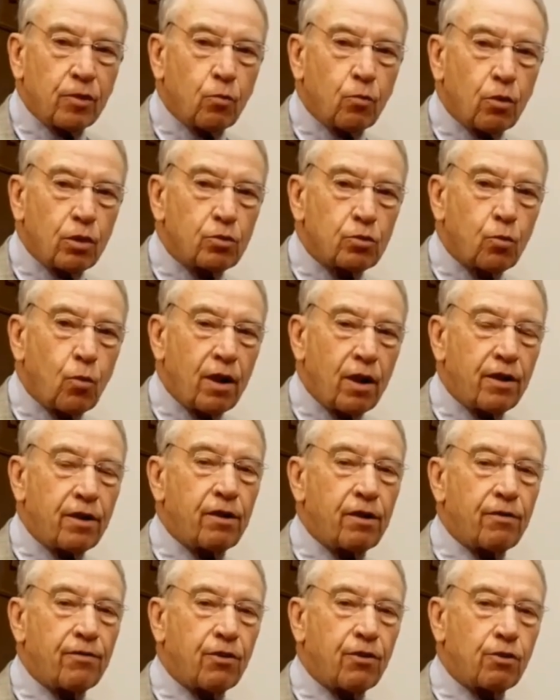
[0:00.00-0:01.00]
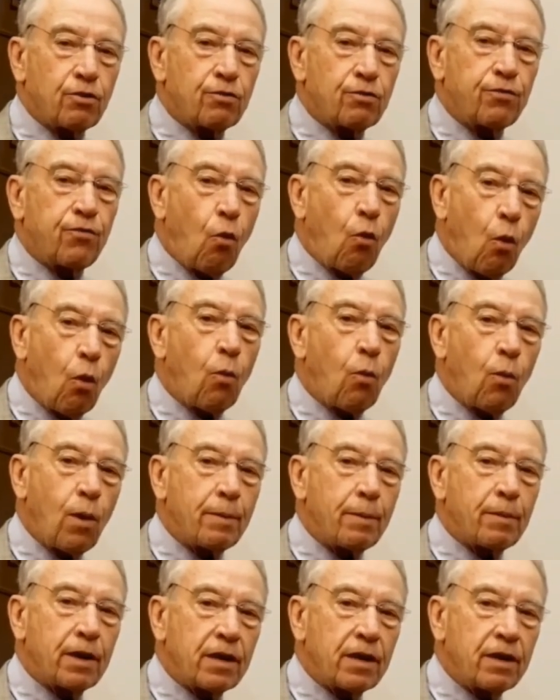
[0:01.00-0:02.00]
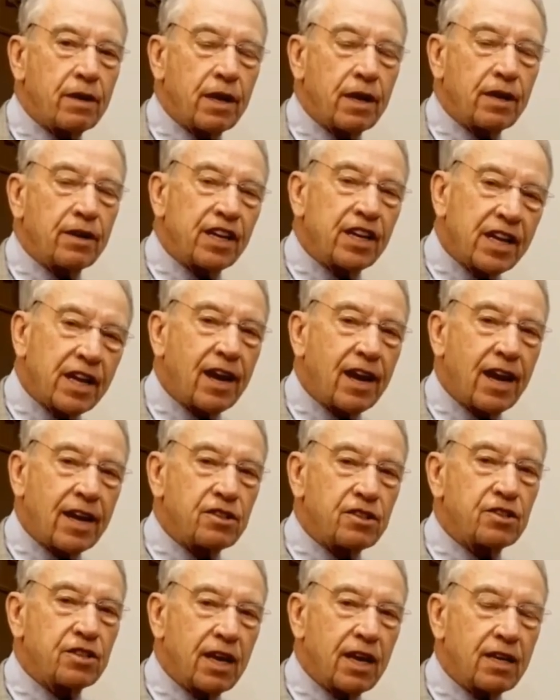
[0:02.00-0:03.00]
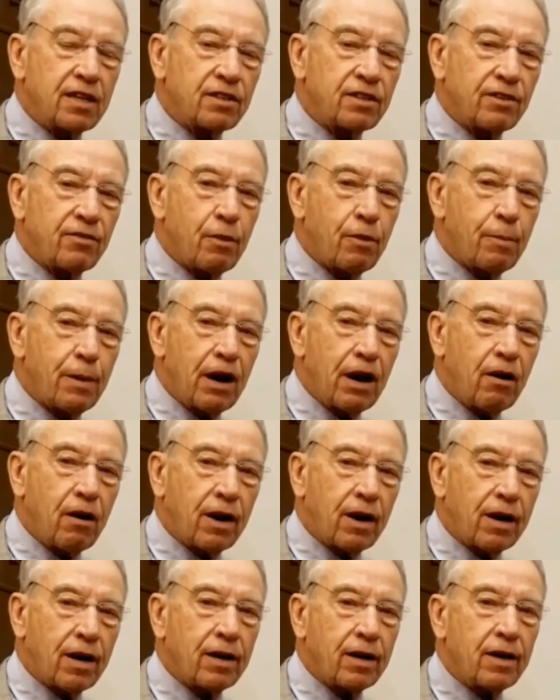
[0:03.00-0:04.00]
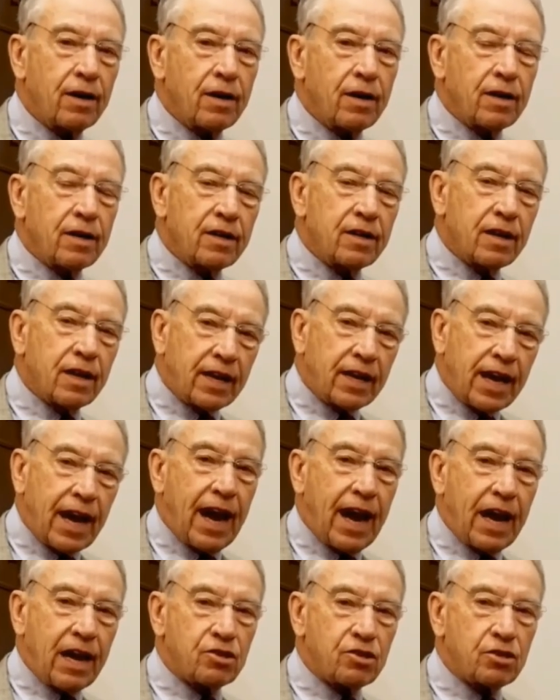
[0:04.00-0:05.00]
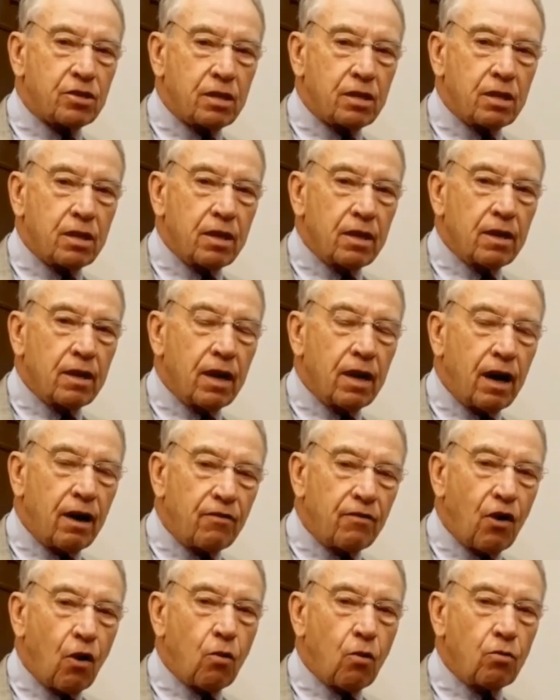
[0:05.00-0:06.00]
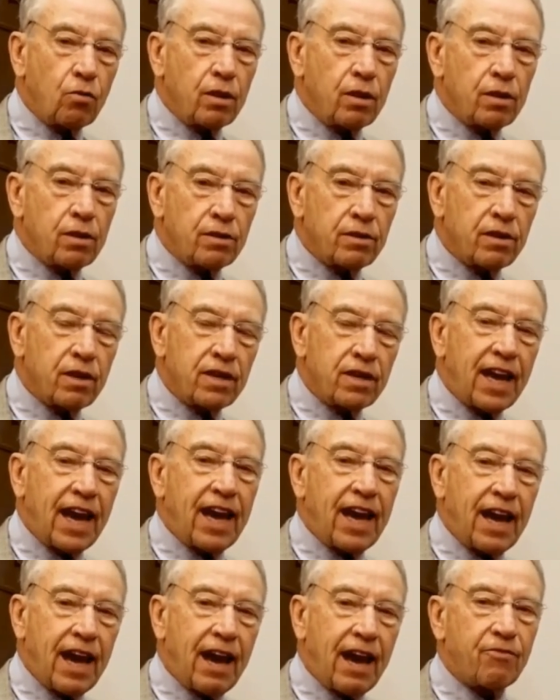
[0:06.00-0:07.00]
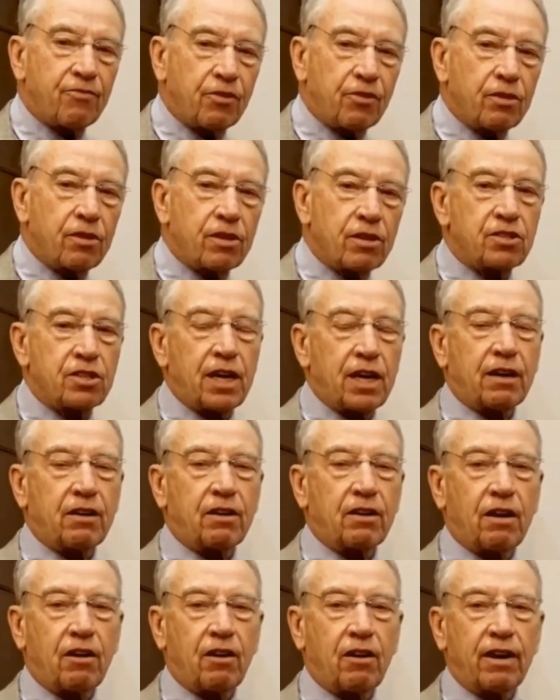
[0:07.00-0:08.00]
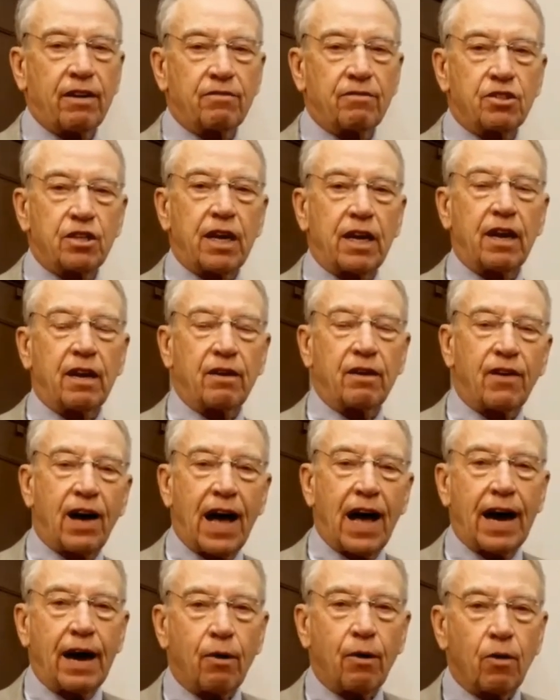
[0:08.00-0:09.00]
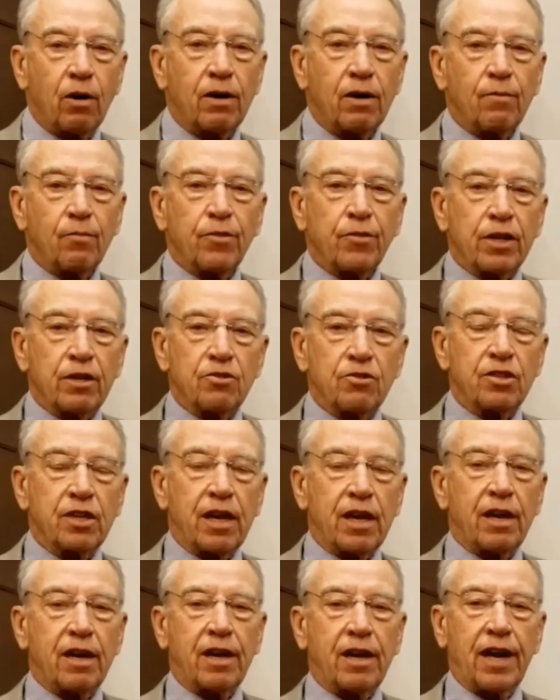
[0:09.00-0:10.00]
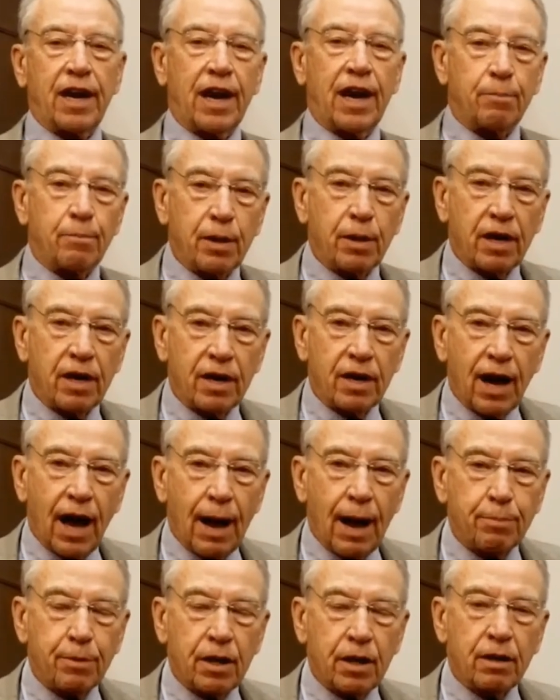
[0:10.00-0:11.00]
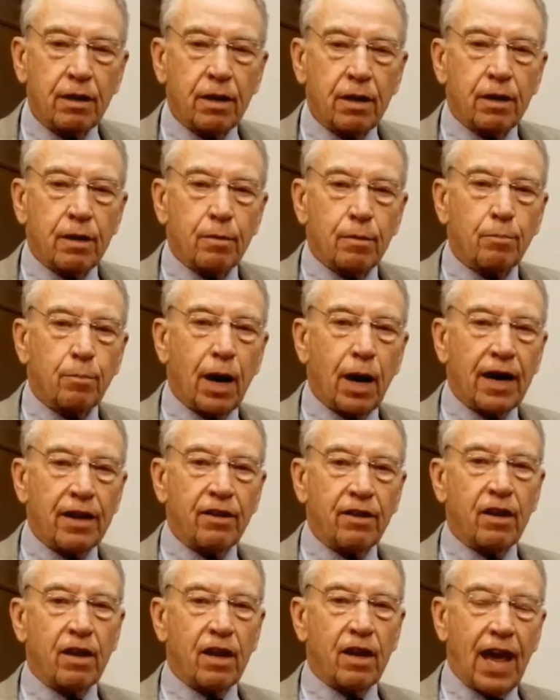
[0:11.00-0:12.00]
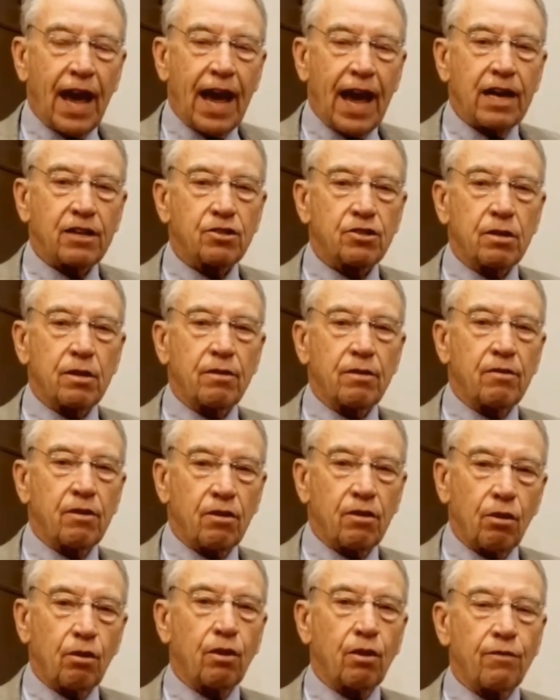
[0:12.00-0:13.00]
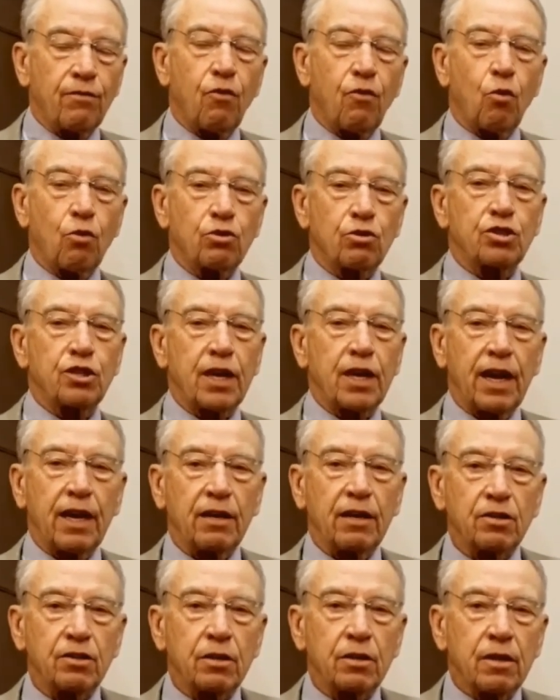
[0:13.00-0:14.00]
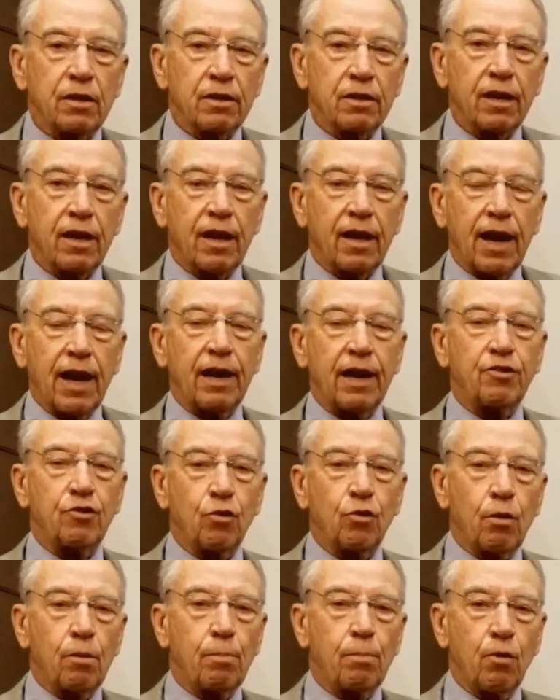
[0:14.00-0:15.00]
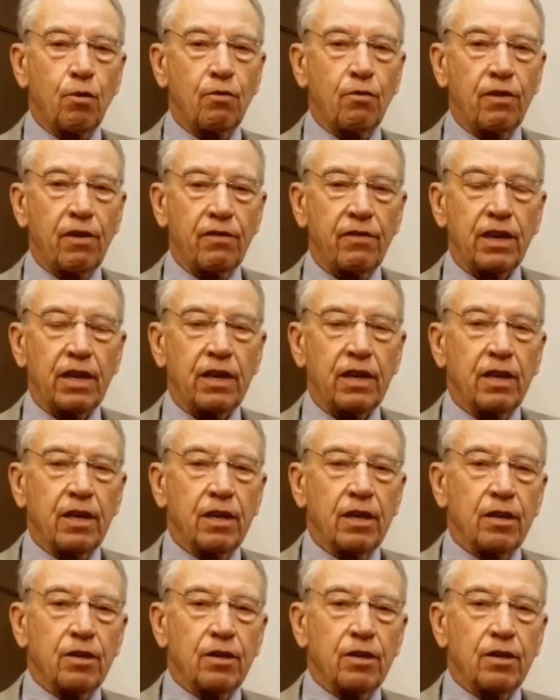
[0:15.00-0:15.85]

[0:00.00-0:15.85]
was one of the first four women in the United States of America to cast a vote the day after the Secretary of State of Iowa said it had been adopted by the last of the 34 states that had to approve of it.